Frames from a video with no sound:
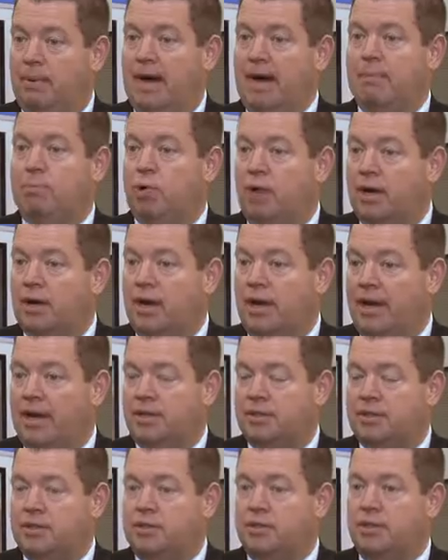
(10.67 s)
by
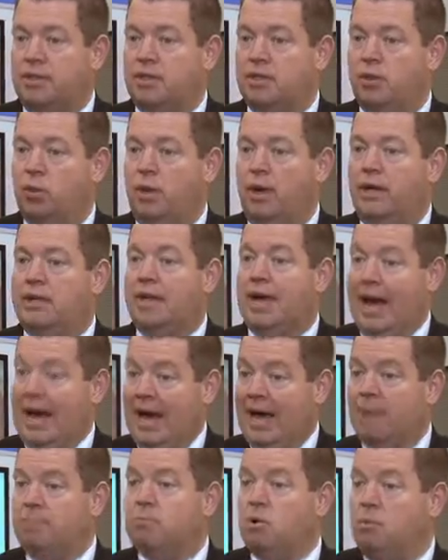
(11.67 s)
broadcasters as a way to
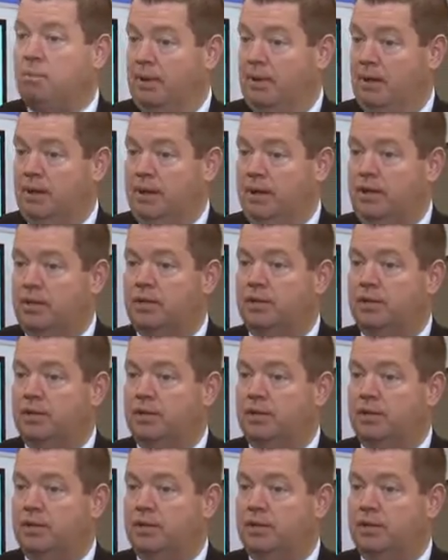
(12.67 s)
add mobility